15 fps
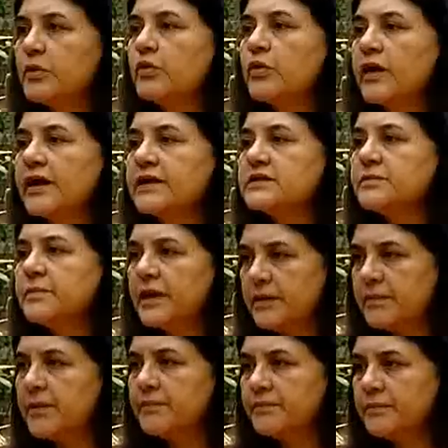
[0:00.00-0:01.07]
bureaucrats
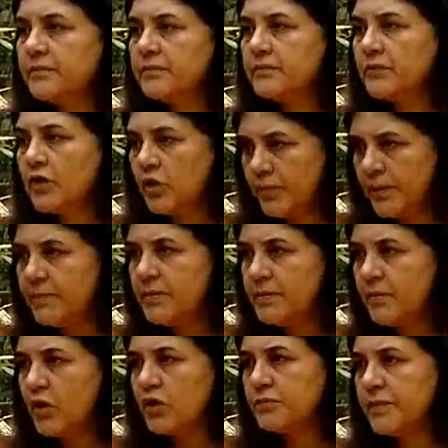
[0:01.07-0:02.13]
minimum, or maybe mm.
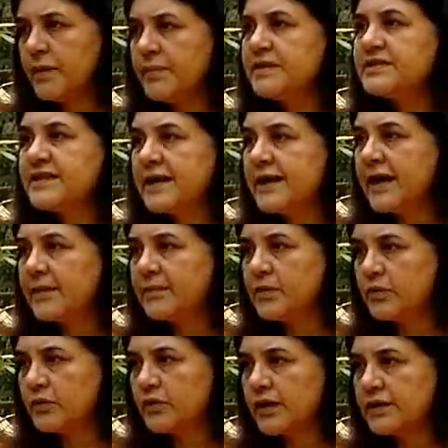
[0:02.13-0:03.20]
more, maybe 10 lakh
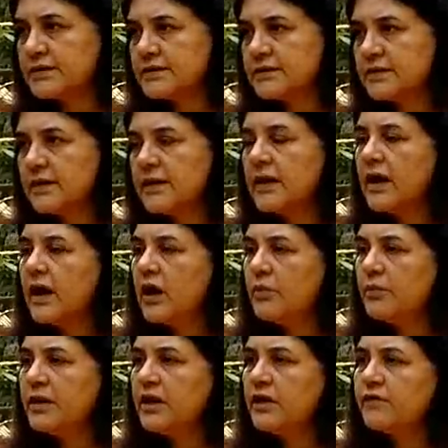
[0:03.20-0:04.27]
bureaucrats. Mm. How
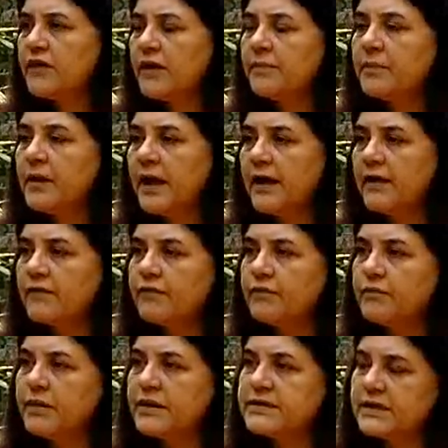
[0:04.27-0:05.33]
many of them have
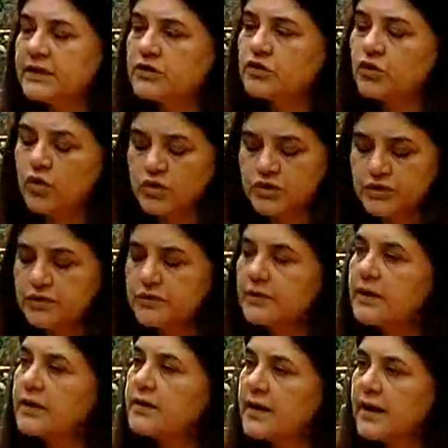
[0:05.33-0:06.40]
been taken to court?
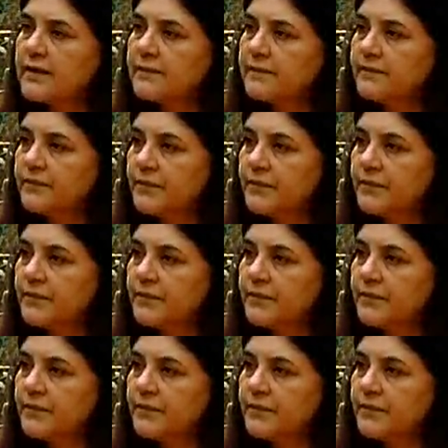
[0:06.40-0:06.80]
None.